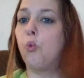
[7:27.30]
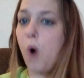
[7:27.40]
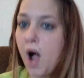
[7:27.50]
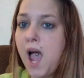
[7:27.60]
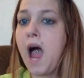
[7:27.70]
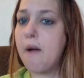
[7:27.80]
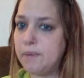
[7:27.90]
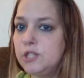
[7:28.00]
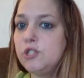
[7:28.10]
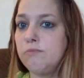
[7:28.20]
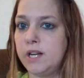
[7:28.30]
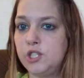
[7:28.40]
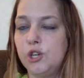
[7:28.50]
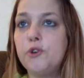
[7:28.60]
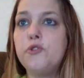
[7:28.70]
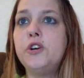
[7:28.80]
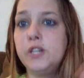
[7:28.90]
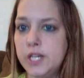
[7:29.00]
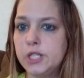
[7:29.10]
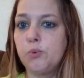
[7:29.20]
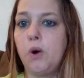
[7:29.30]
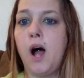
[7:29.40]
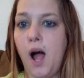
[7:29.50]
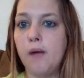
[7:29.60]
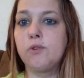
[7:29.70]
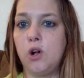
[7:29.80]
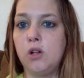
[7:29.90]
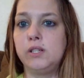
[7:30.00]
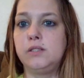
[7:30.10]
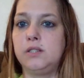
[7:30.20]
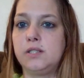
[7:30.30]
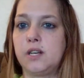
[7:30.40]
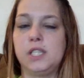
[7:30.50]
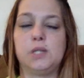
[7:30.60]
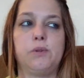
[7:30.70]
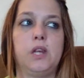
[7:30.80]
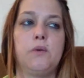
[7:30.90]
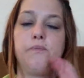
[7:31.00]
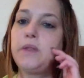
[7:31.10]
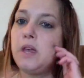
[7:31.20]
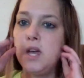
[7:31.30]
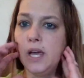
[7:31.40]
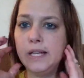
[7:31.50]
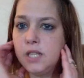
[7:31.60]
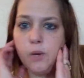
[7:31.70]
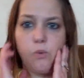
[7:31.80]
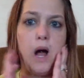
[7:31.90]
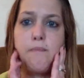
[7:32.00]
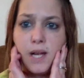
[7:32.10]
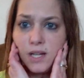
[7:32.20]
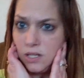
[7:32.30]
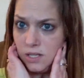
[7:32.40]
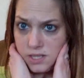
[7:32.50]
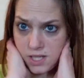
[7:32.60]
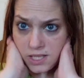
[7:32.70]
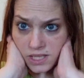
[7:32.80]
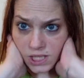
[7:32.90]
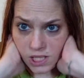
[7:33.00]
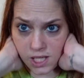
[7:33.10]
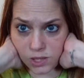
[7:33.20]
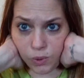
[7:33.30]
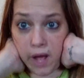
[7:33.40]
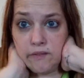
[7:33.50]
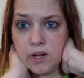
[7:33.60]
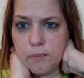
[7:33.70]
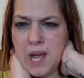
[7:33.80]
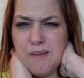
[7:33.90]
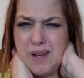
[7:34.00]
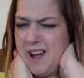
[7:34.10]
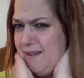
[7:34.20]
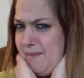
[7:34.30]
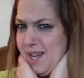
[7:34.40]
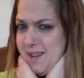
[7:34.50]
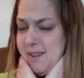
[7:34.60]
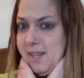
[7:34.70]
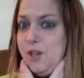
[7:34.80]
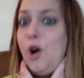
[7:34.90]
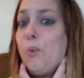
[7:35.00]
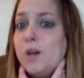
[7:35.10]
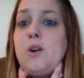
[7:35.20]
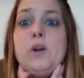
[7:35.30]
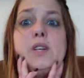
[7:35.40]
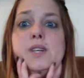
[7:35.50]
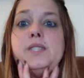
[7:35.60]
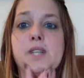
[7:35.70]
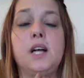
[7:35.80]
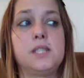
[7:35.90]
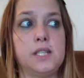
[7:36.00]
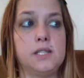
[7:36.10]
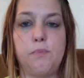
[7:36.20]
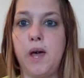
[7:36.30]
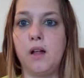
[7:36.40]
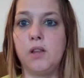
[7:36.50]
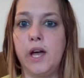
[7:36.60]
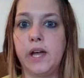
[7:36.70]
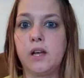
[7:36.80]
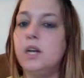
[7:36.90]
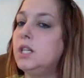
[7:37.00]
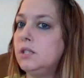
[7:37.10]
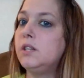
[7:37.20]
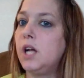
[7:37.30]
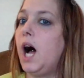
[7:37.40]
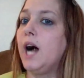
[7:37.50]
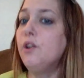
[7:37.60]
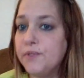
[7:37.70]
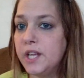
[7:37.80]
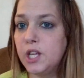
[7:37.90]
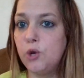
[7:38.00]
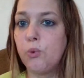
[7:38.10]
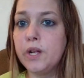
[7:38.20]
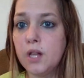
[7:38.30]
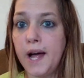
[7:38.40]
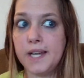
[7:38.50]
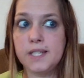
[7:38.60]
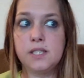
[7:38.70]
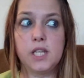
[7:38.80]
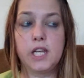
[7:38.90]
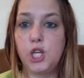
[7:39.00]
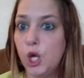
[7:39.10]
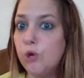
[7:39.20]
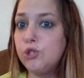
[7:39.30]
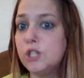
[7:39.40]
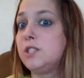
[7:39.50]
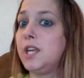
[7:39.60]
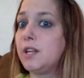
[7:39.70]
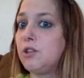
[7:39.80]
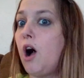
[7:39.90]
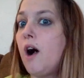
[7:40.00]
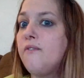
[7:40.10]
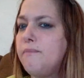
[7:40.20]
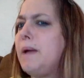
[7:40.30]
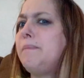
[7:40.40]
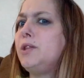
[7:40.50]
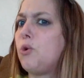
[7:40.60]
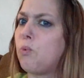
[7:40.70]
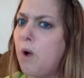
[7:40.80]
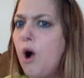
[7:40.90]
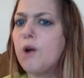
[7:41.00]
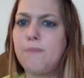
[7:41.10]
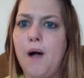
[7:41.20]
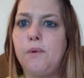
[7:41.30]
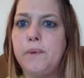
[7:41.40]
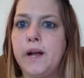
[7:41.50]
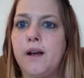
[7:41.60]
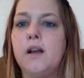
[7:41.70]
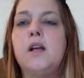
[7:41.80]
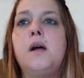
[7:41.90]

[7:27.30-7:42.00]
What happened to my children is what I'm calling to discuss with you. He's like, well, I'm not going to discuss this unless we have your payment. I'm like, no, we're going to discuss this, pal. Like, I don't think you realize, like, you just ticked off maybe the wrong mama bear.